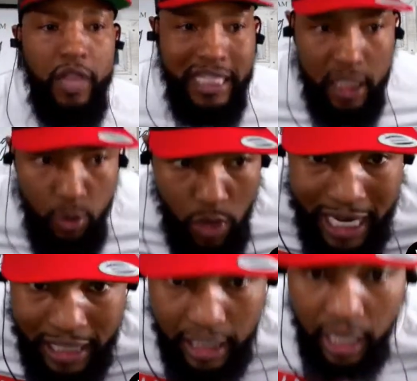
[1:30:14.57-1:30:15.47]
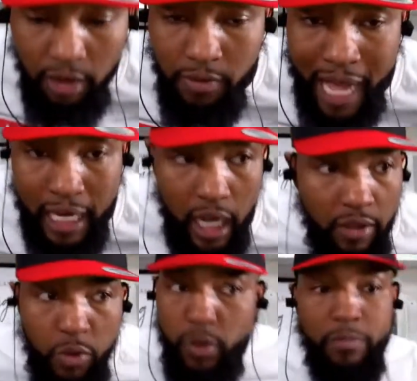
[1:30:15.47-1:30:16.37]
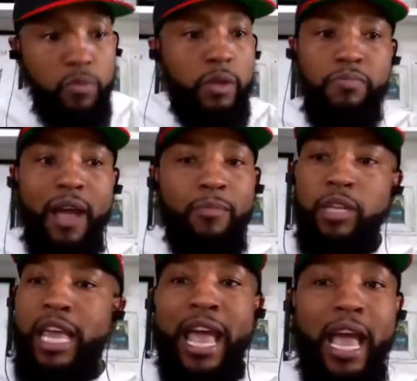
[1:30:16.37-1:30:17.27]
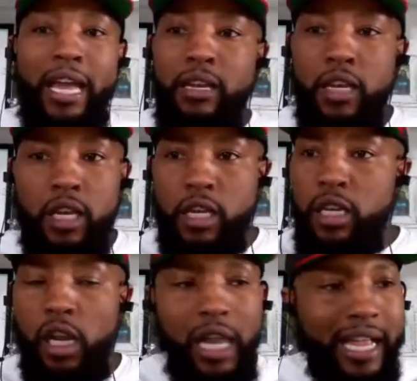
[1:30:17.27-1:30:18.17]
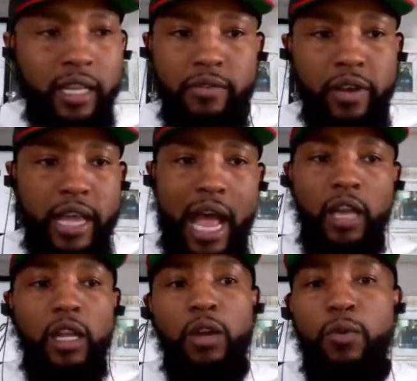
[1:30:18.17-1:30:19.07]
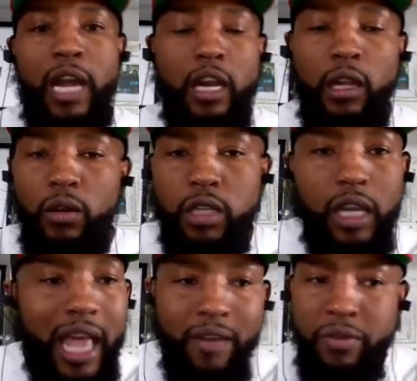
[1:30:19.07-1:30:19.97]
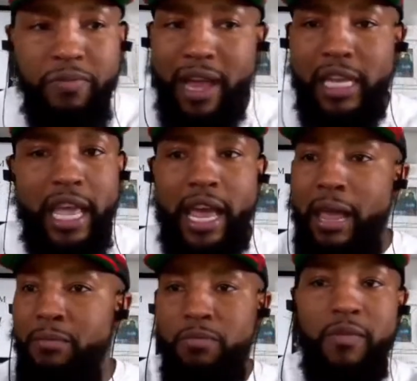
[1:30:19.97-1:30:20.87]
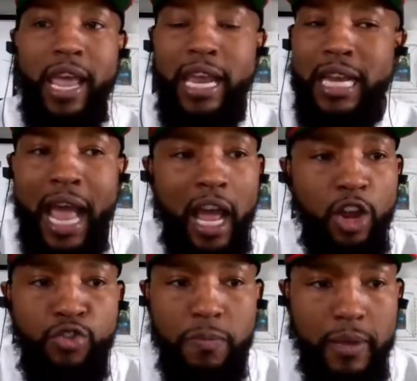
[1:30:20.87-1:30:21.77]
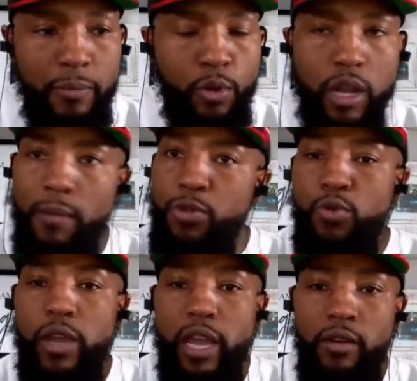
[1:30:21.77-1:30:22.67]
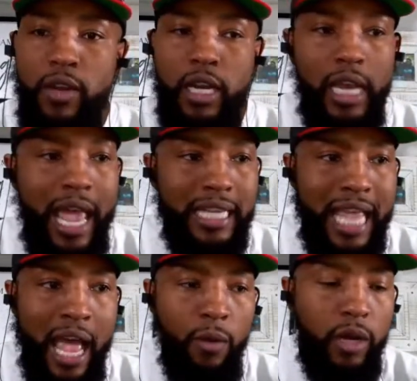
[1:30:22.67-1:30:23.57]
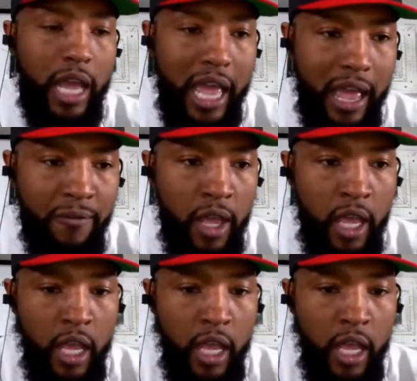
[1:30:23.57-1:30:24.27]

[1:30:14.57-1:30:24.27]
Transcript: this is what I love. I love that we probably had collectively, I look when I closed the live, we probably had 800-900 people come through here in the last hour and a half.